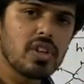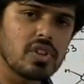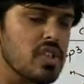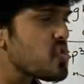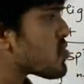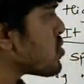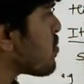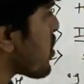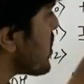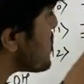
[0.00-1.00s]
These 2
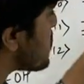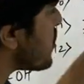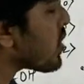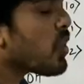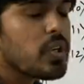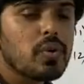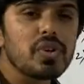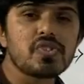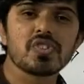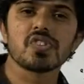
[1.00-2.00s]
points we are going to
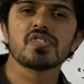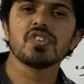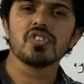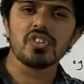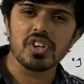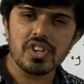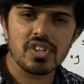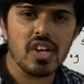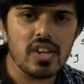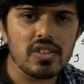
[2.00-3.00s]
discuss in
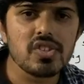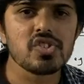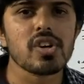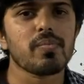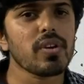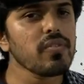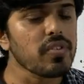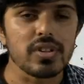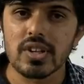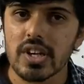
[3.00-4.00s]
detail in this chapter in
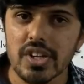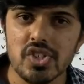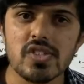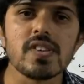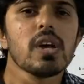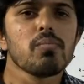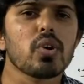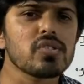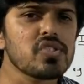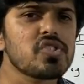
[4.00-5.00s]
further lectures,
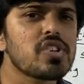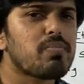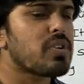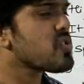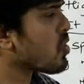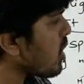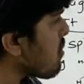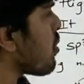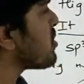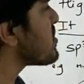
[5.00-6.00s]
because this chapter is all
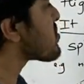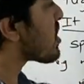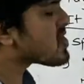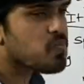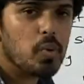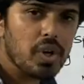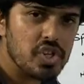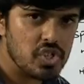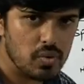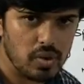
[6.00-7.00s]
about this
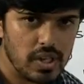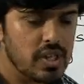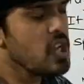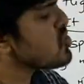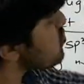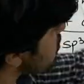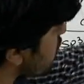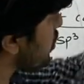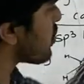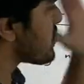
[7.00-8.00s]
transportation only. So we are
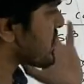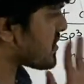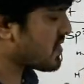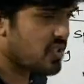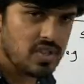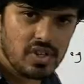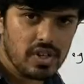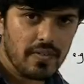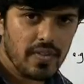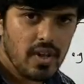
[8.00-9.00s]
going to discuss in detail.
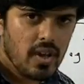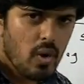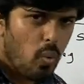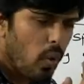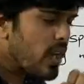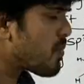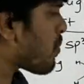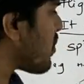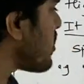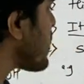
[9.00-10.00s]
One important